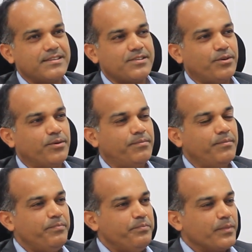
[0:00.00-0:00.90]
So
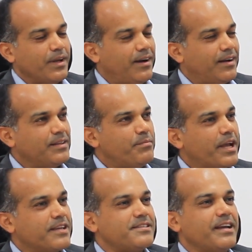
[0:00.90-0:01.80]
the
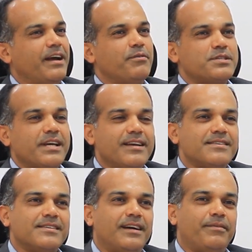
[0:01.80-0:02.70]
biggest thing I would say
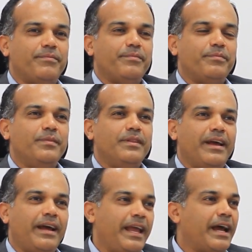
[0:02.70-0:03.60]
is
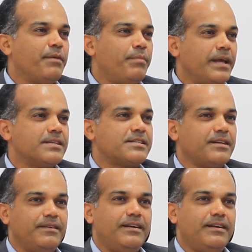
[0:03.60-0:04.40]
AI-based